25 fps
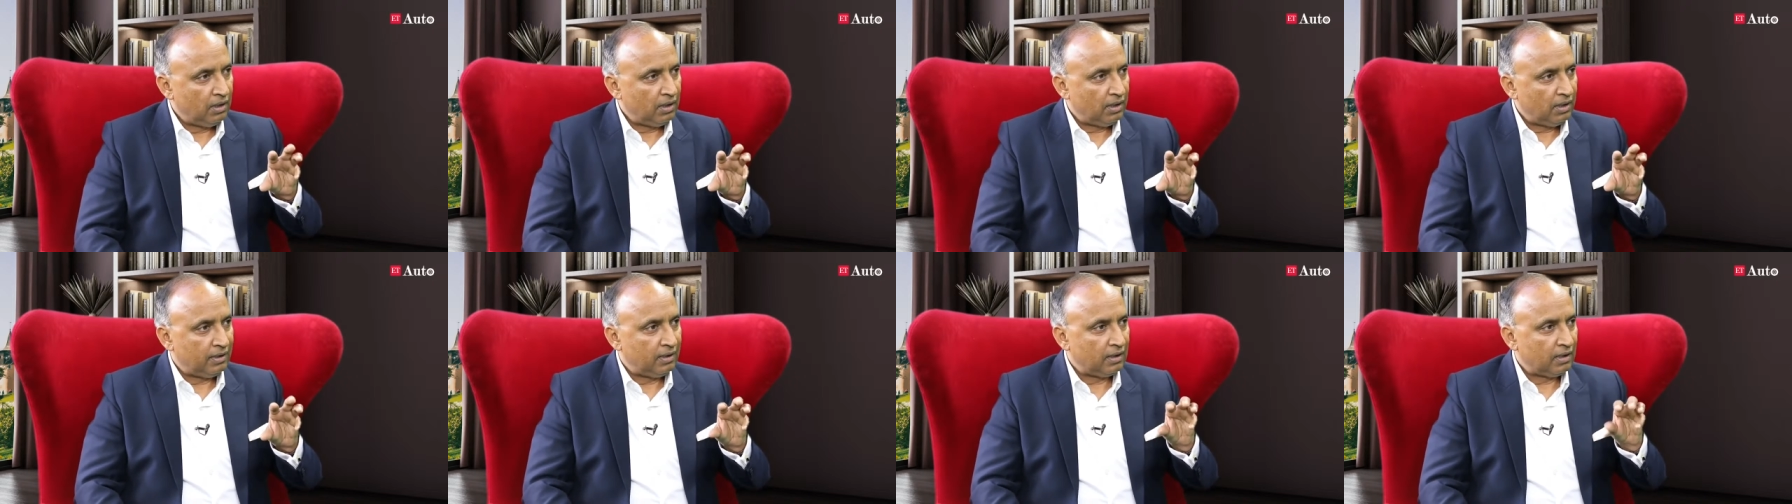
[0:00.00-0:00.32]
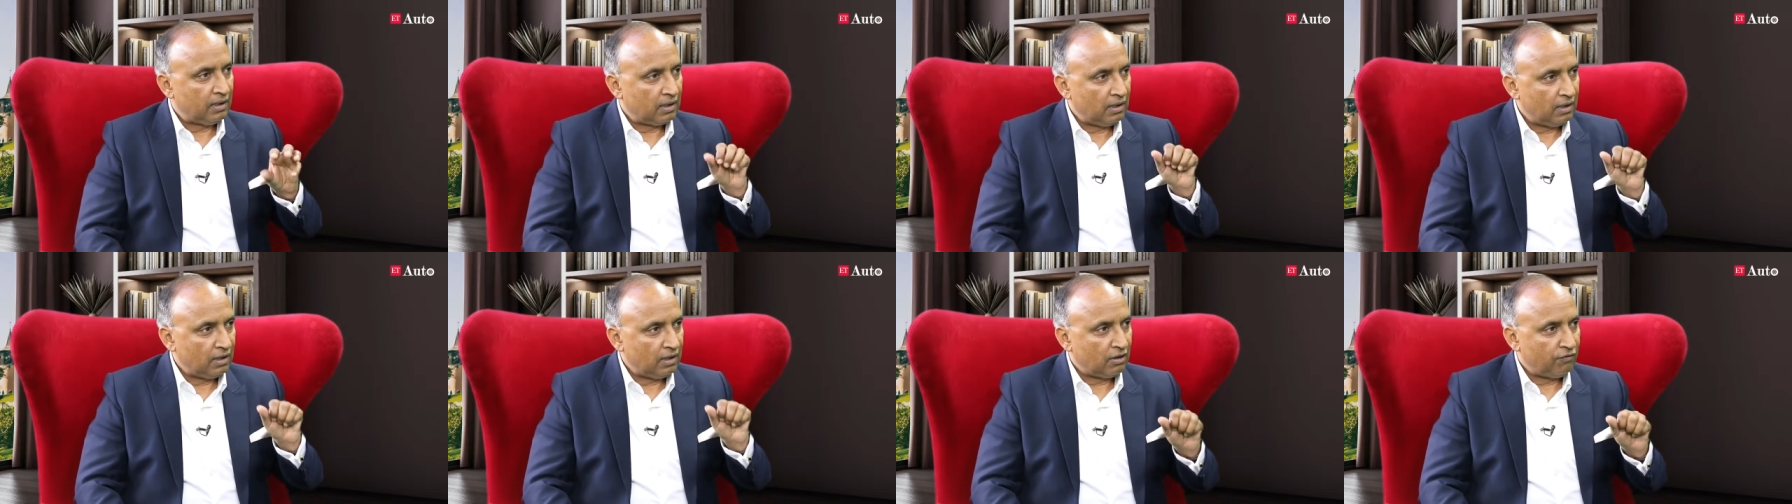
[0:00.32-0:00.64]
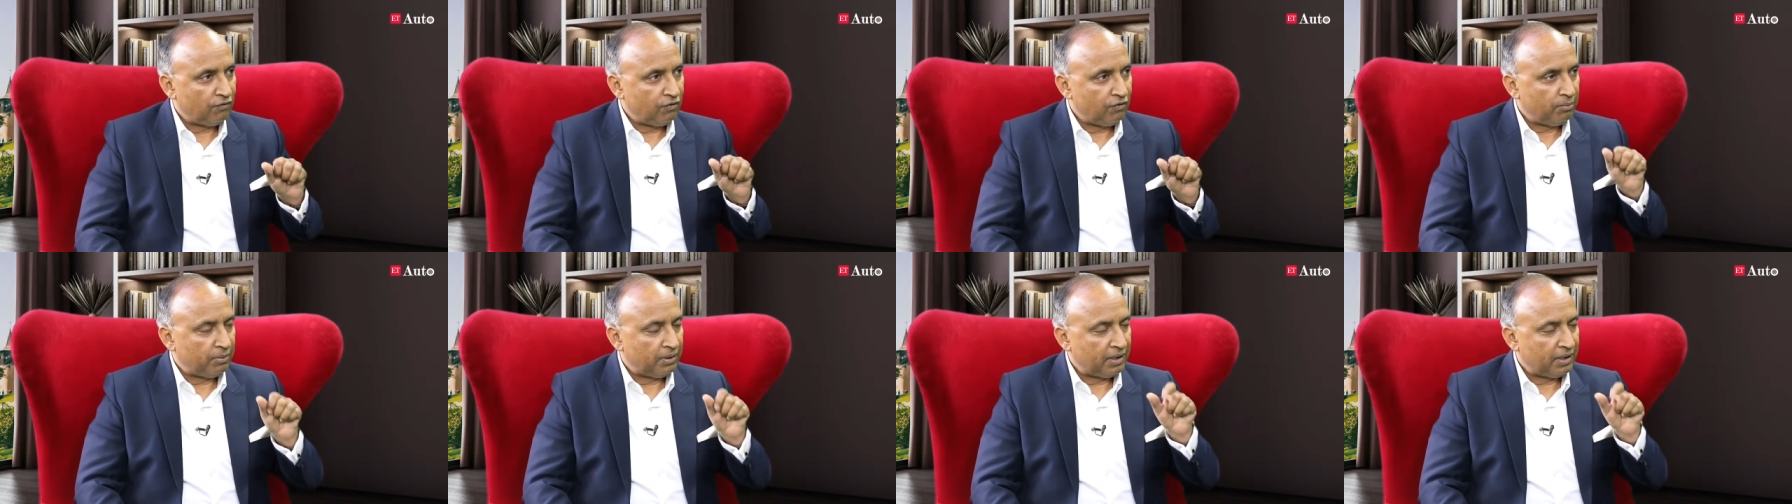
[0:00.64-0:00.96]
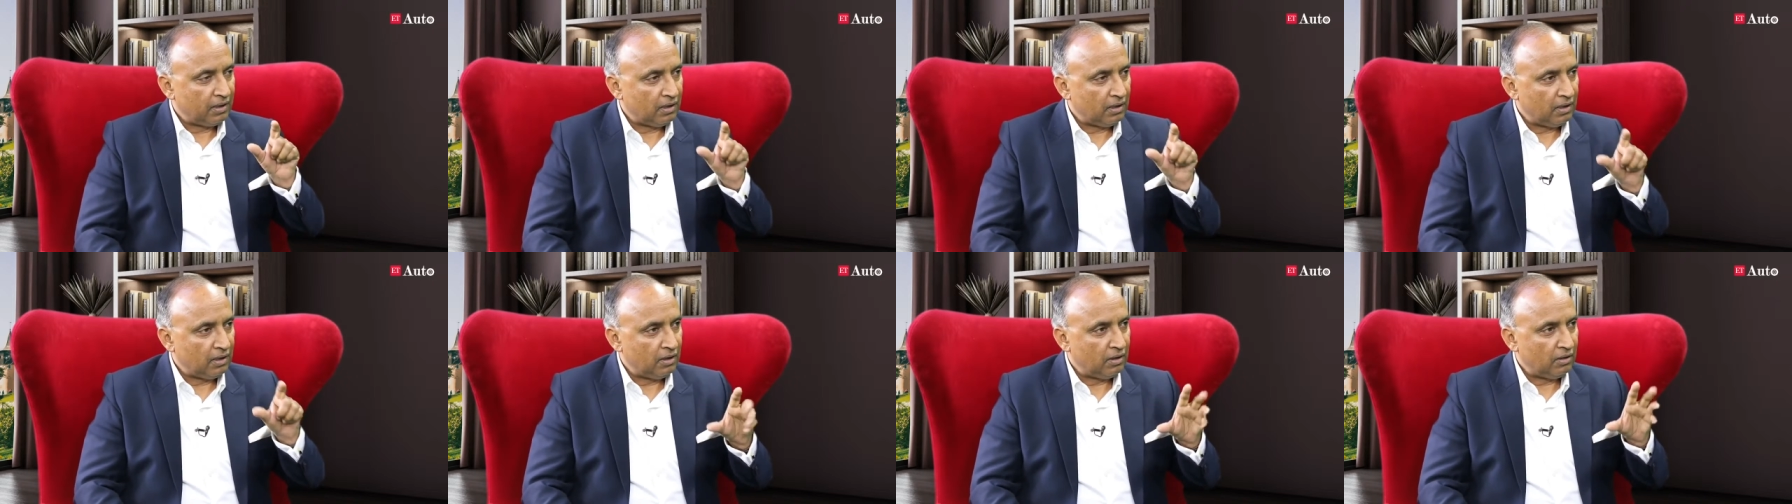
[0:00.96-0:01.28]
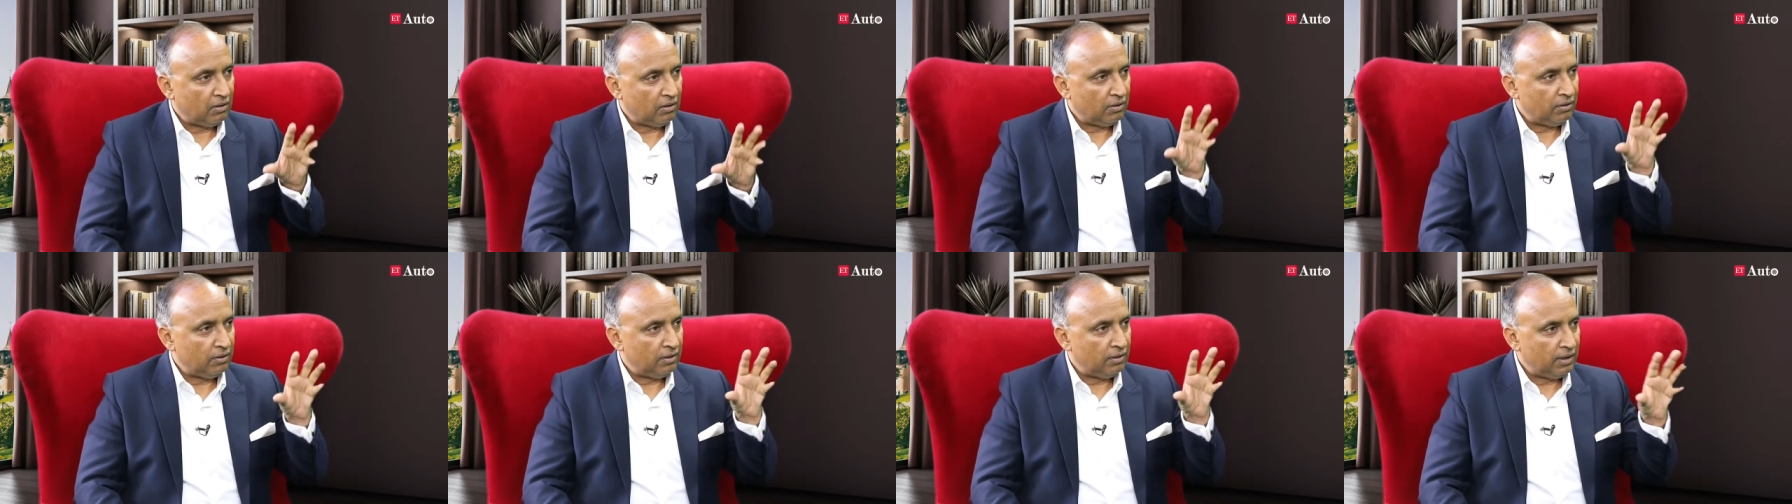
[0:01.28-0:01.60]
at the click of a
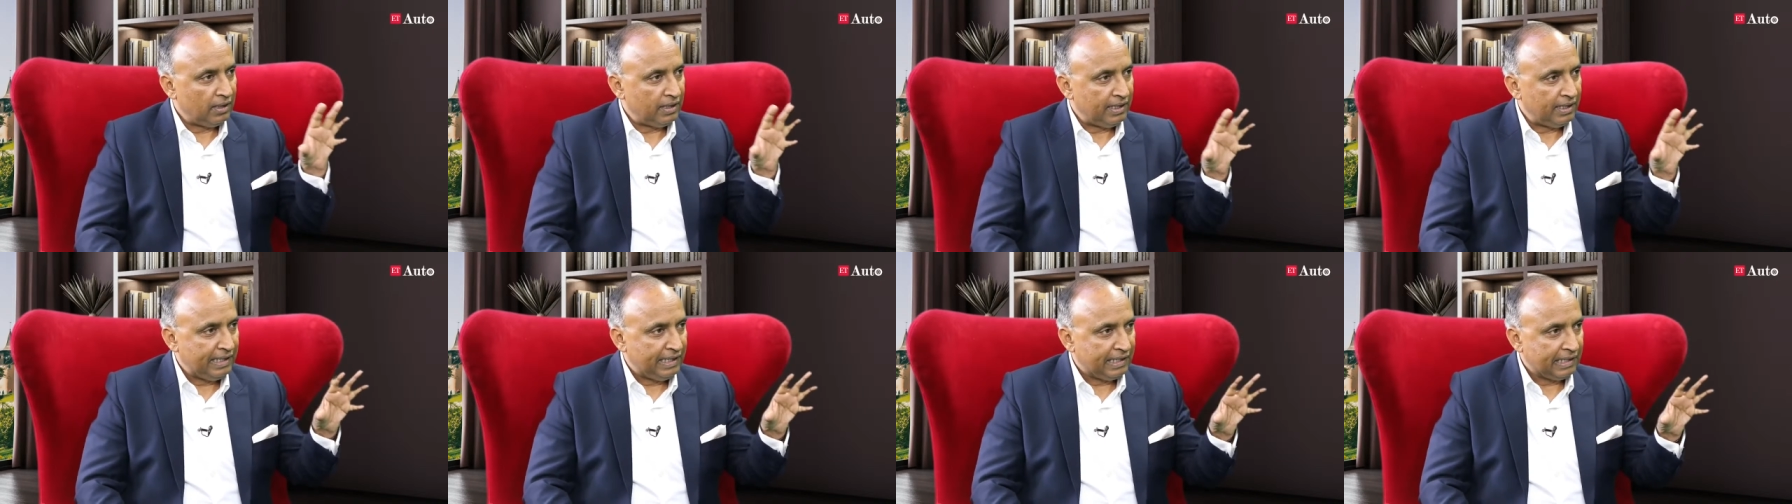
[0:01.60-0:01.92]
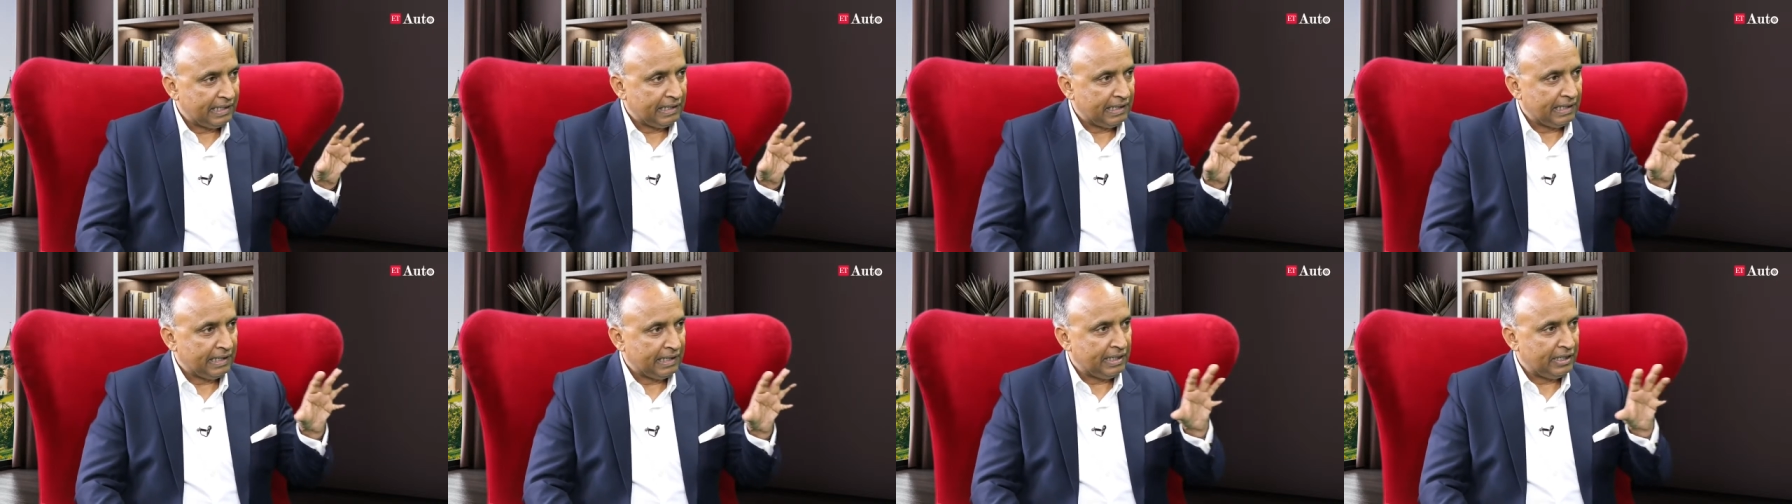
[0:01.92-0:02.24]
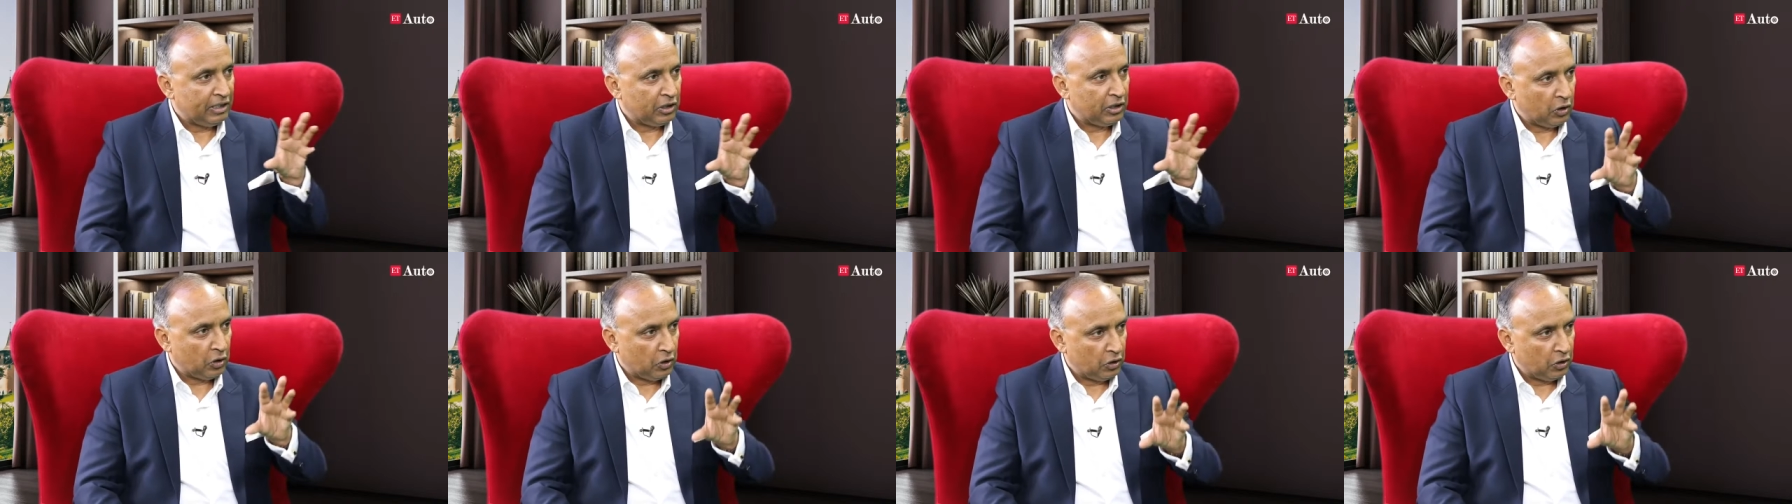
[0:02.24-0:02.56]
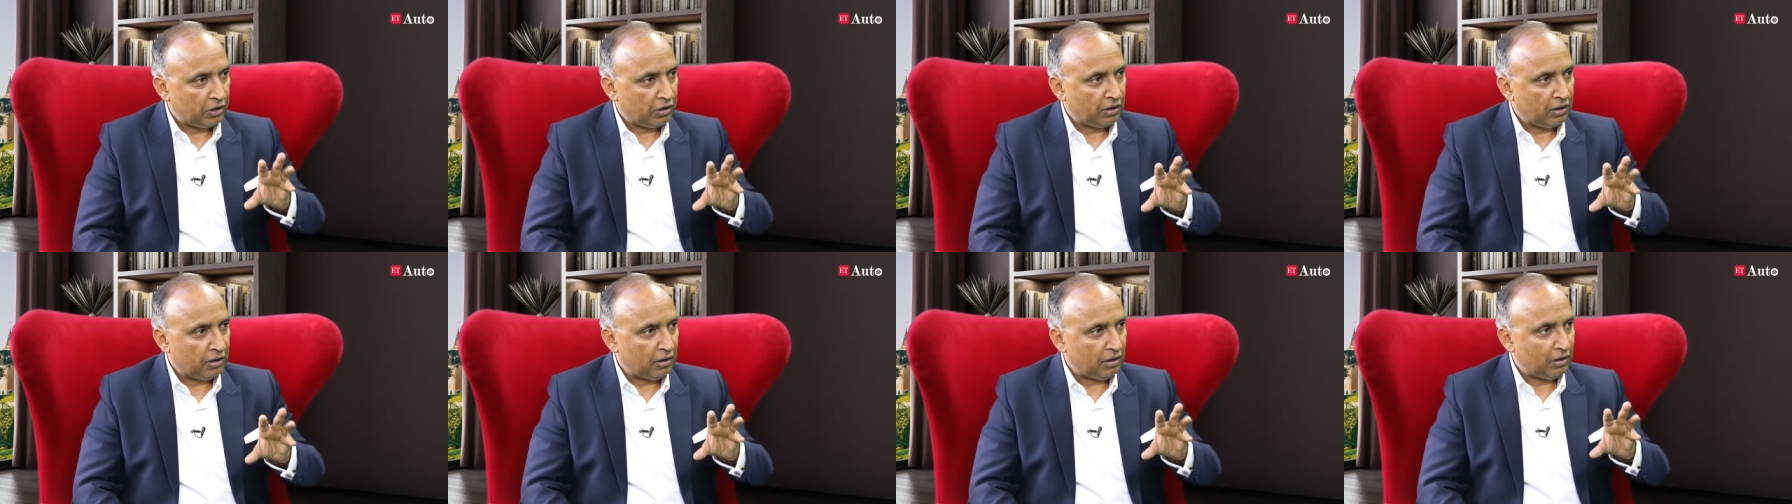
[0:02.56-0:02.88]
button on the internet or